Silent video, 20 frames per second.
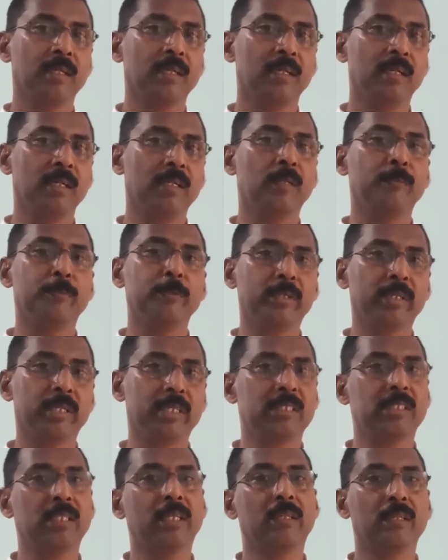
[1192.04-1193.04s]
I hope you
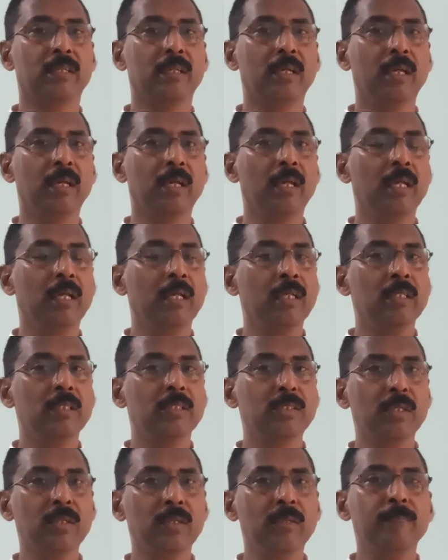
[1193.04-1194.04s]
understand.
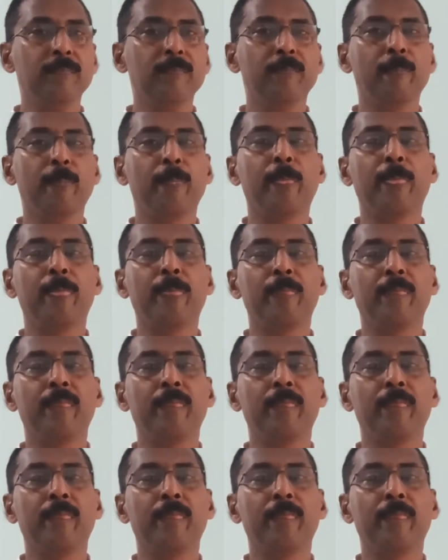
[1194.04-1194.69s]
So